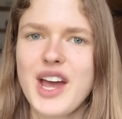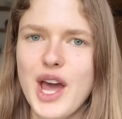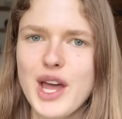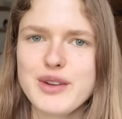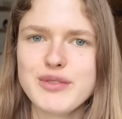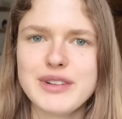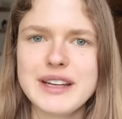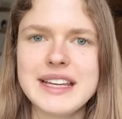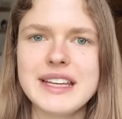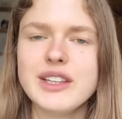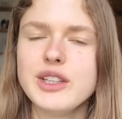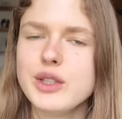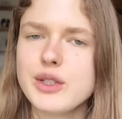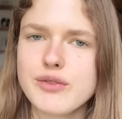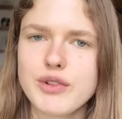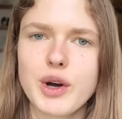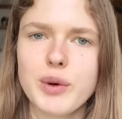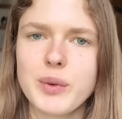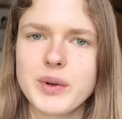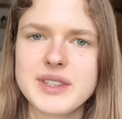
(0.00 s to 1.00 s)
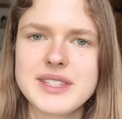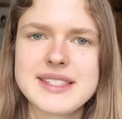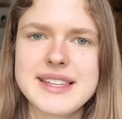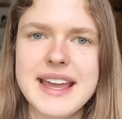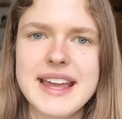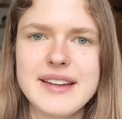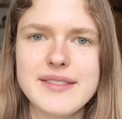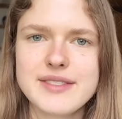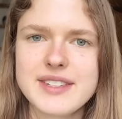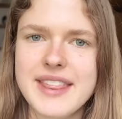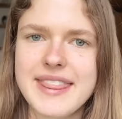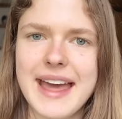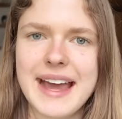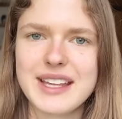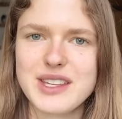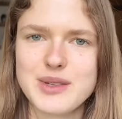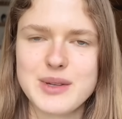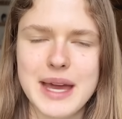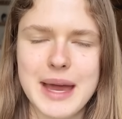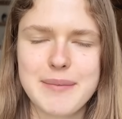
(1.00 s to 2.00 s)
Hopefully you've got one saved
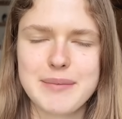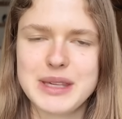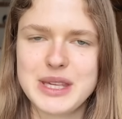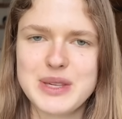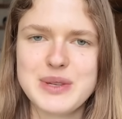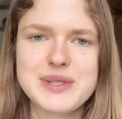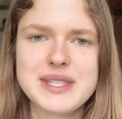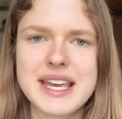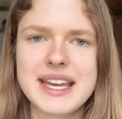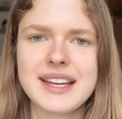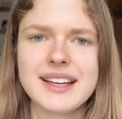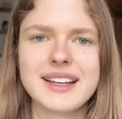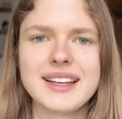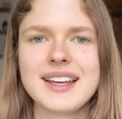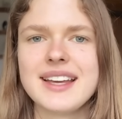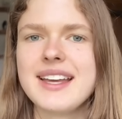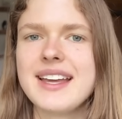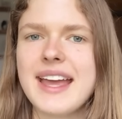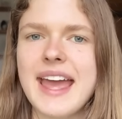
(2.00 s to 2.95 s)
that you can be using.